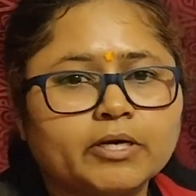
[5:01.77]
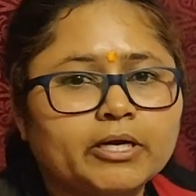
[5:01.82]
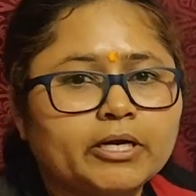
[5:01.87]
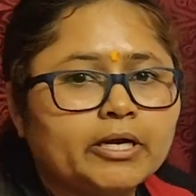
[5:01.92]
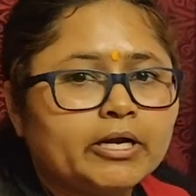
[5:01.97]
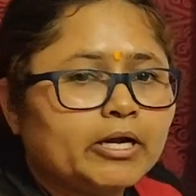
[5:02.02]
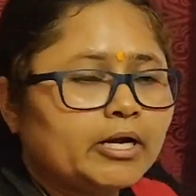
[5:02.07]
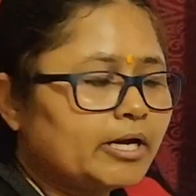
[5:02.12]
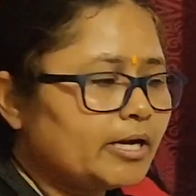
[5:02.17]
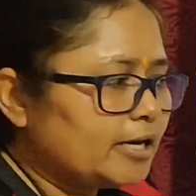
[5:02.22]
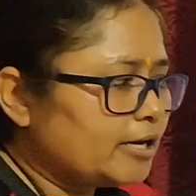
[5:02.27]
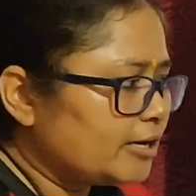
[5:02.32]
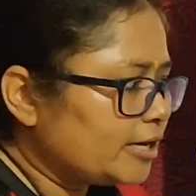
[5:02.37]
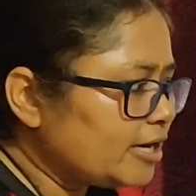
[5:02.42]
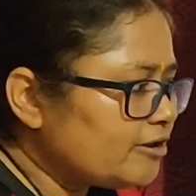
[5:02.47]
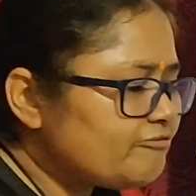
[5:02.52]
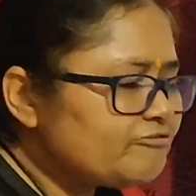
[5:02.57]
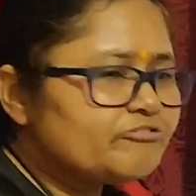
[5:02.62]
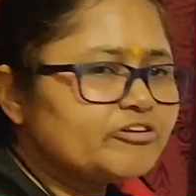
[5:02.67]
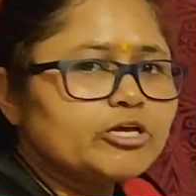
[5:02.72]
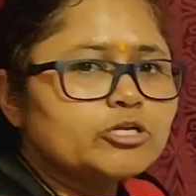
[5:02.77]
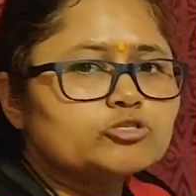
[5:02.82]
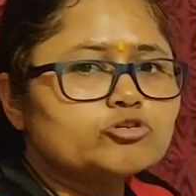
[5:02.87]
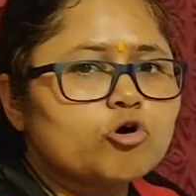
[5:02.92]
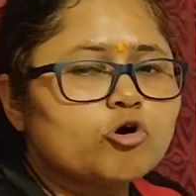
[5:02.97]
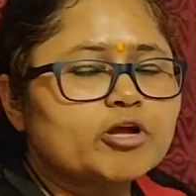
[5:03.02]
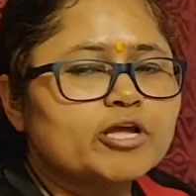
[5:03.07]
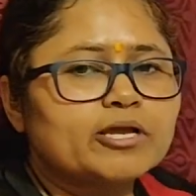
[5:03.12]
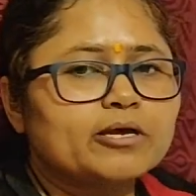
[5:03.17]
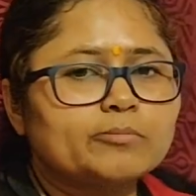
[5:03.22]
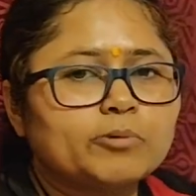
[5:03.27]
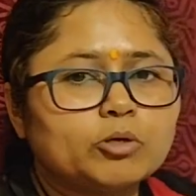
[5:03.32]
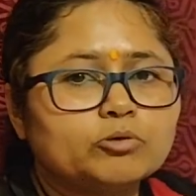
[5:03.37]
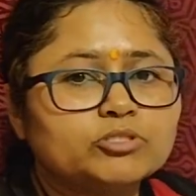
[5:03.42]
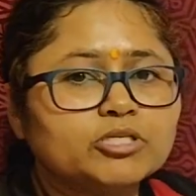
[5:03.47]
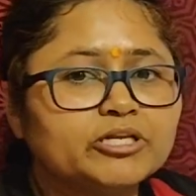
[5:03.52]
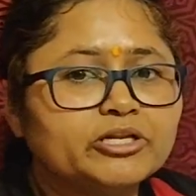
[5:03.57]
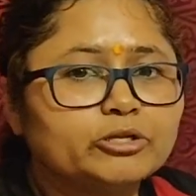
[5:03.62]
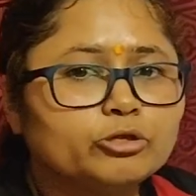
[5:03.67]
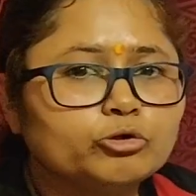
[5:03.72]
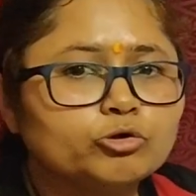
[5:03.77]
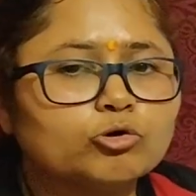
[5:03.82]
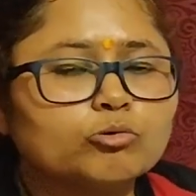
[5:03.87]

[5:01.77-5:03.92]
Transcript: If we are talking about the neuromuscular